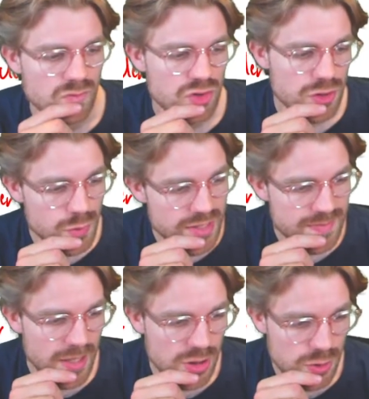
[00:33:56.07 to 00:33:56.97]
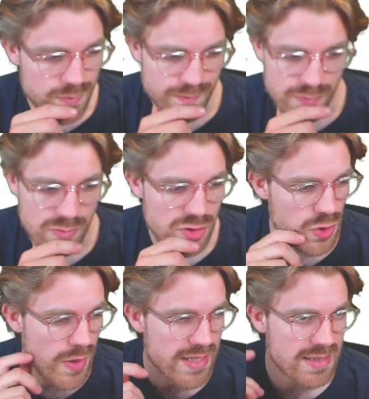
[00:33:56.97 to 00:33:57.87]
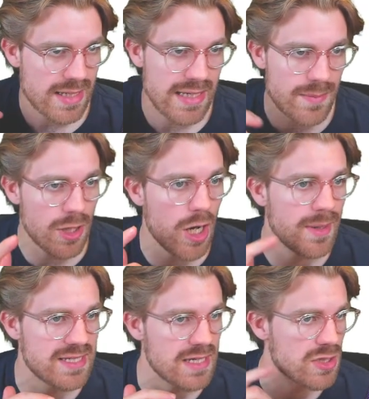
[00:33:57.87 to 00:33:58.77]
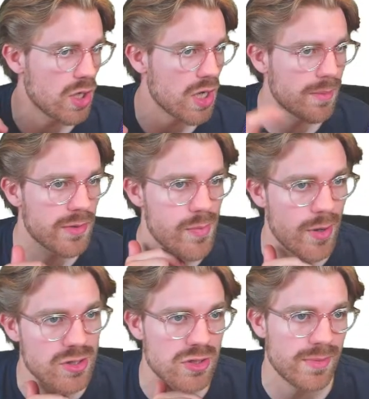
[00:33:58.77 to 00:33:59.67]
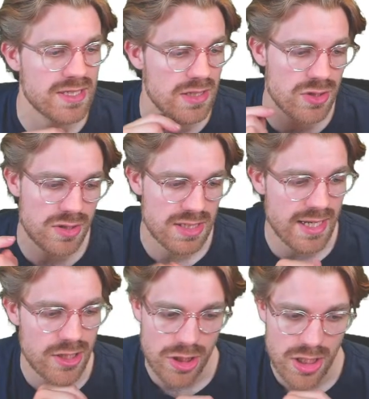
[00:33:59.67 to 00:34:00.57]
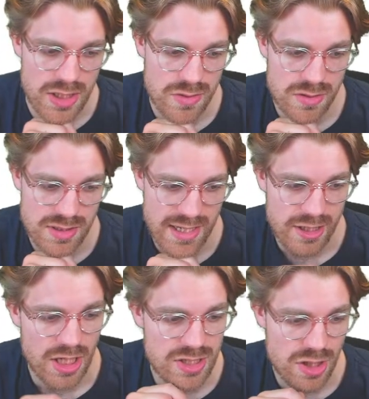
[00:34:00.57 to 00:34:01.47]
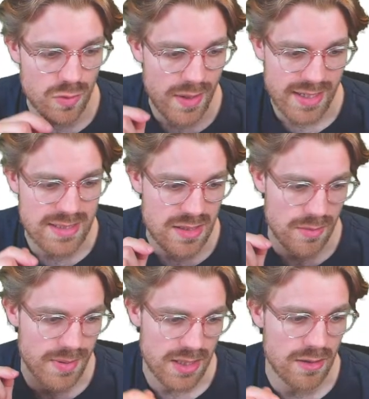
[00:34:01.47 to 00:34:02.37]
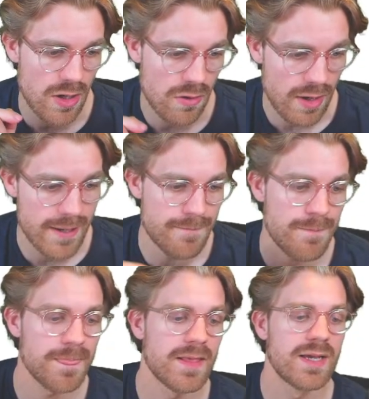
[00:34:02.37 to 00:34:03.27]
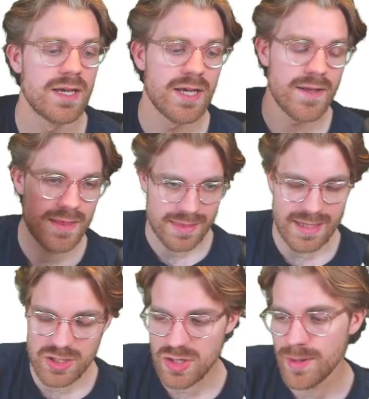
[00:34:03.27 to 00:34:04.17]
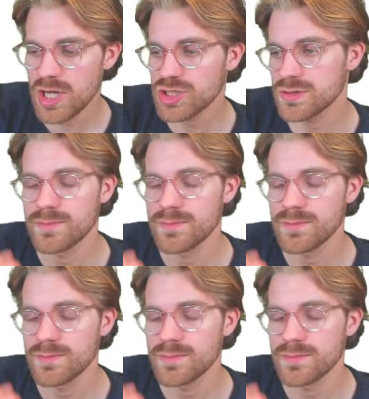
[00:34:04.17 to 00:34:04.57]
2 weeks, Michael. 2 weeks. Keep an eye on my TikTok. I'm going to be posting on my TikTok to let you know, guys, to let you guys know when it is going to be. All right. Thank you so much.